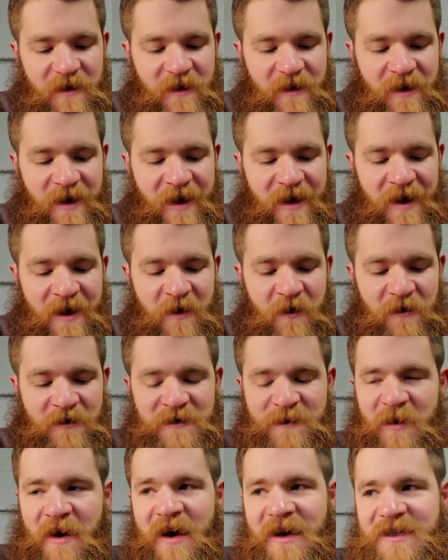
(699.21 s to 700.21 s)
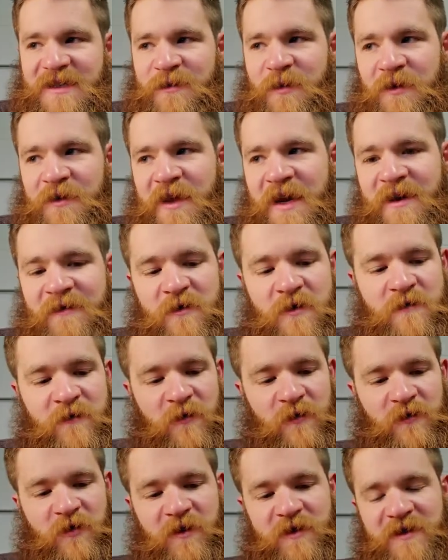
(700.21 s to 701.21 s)
Now, it's possible that I've
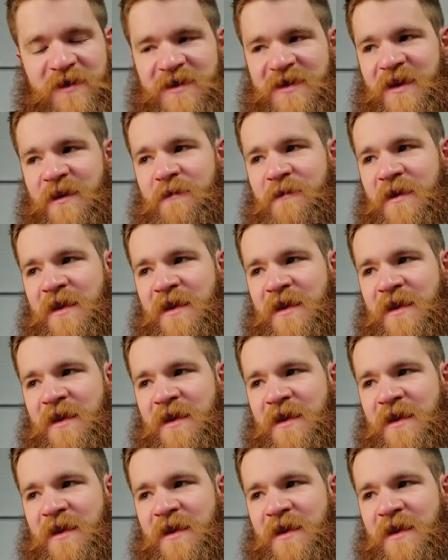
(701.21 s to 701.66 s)
overlooked some